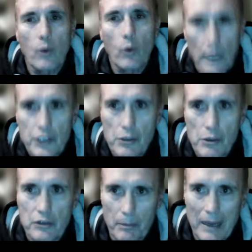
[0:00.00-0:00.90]
We
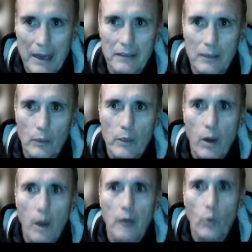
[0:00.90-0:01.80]
choose the path that we
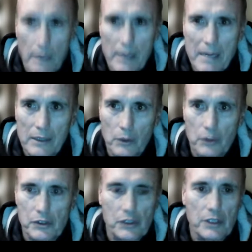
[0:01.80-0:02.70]
walk. We make
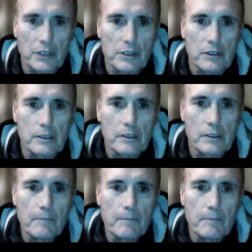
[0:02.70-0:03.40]
those decisions.